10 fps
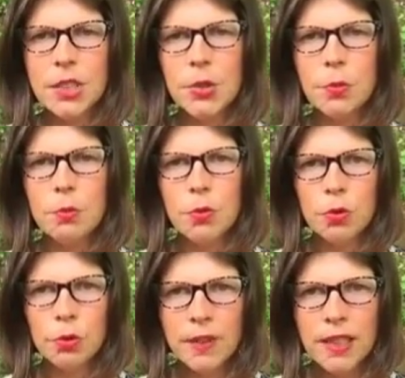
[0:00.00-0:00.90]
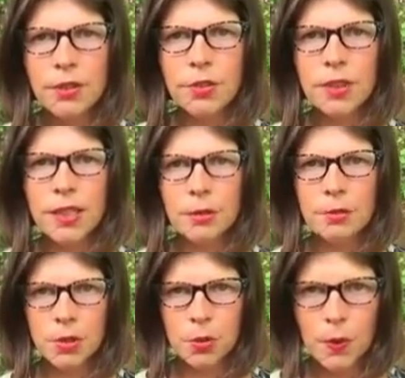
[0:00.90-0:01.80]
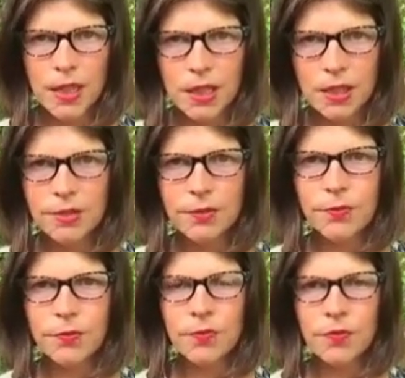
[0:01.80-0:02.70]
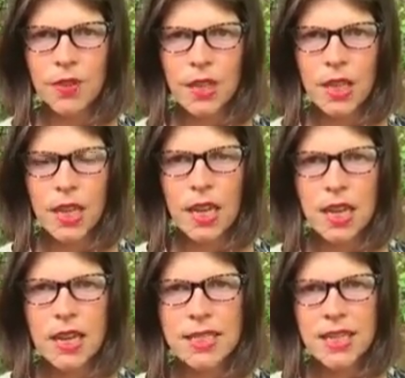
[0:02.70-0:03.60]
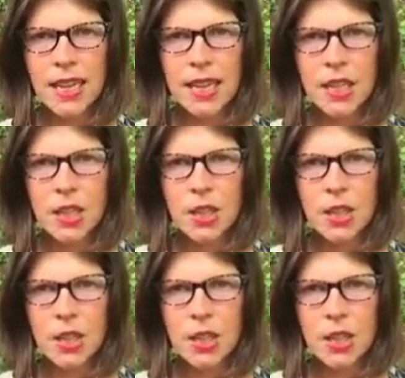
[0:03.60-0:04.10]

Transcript: to moving through the in-between, is that